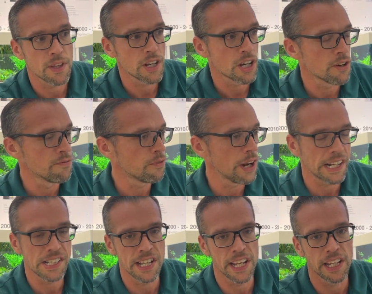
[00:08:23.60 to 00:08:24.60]

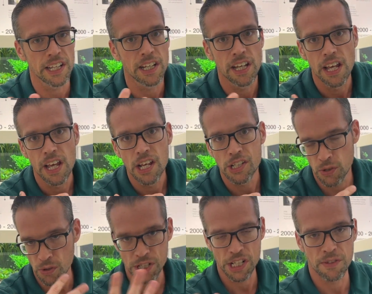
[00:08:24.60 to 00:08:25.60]
conflicting
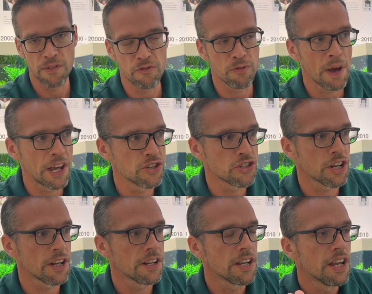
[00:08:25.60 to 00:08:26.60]
sources of
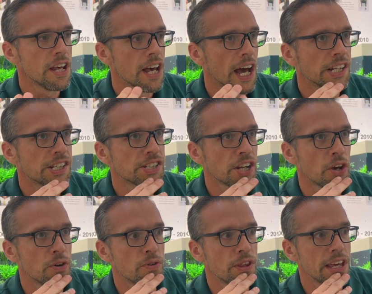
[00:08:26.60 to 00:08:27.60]
information, and
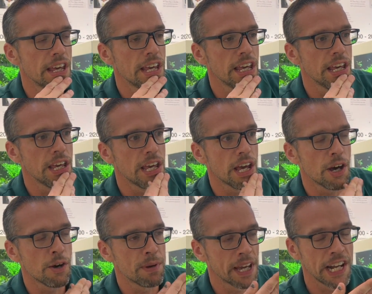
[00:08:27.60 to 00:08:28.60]
so the
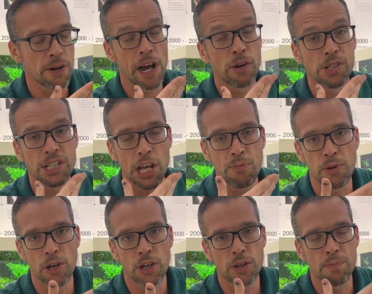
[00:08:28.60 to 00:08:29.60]
beginner
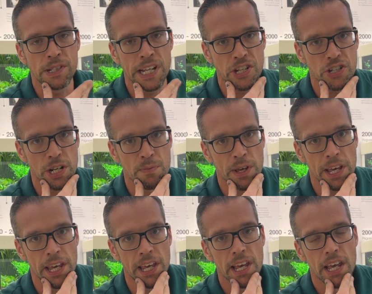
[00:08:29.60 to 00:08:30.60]
aquascaper could potentially
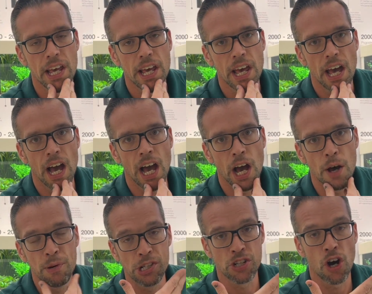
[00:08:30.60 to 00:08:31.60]
be
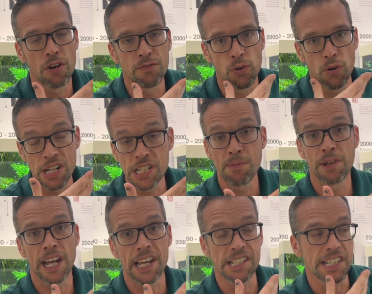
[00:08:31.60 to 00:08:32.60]
put off or
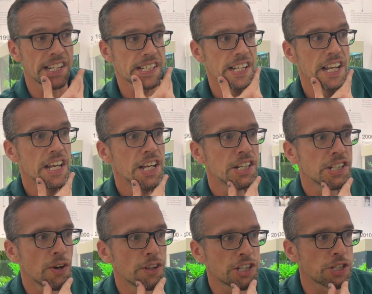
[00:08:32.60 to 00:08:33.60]
intimidated.
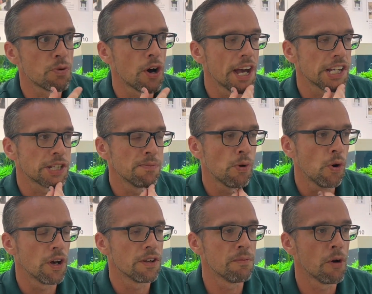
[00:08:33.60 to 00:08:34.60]
So this is why it's
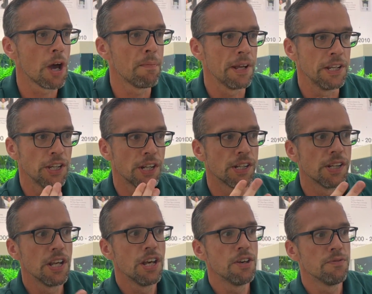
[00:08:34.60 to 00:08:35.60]
important, in my opinion,
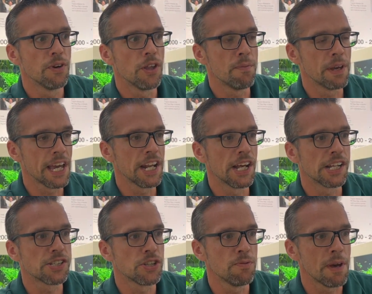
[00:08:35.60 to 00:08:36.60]
for the beginner
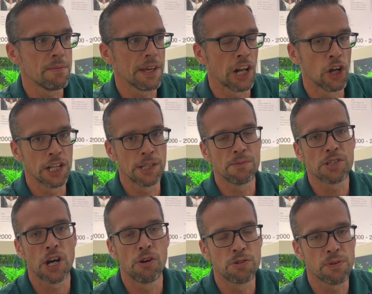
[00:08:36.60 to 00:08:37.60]
to maybe align
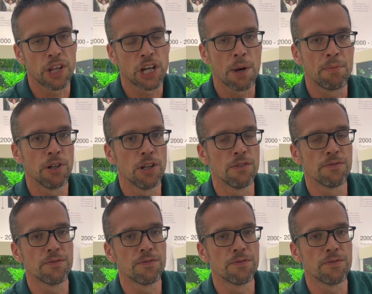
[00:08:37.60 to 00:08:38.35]
themselves with a couple of